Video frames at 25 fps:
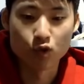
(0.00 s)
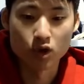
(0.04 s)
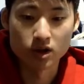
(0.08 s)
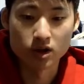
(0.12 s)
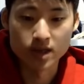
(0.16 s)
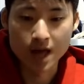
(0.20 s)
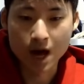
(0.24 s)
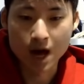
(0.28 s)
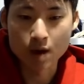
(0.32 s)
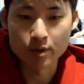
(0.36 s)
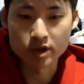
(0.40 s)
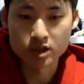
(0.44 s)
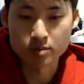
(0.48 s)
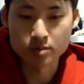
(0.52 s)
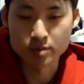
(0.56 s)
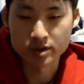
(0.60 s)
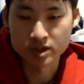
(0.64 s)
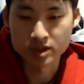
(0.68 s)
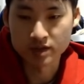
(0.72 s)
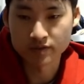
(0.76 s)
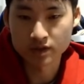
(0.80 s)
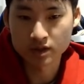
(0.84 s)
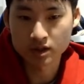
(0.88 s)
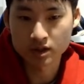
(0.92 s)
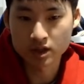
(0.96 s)
Alawi
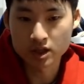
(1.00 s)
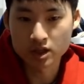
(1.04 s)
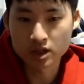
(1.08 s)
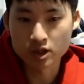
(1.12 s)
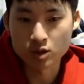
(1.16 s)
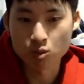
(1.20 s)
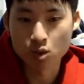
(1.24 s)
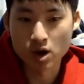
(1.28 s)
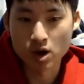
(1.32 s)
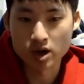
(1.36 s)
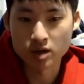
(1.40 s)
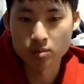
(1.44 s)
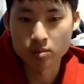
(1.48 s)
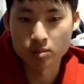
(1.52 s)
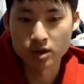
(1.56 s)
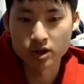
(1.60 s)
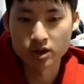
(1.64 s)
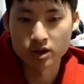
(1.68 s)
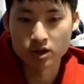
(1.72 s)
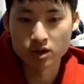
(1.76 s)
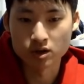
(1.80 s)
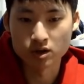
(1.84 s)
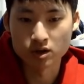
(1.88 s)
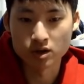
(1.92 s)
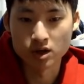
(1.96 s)
specifically, you want to put
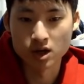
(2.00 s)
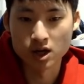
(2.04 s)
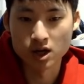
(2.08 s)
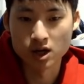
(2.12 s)
her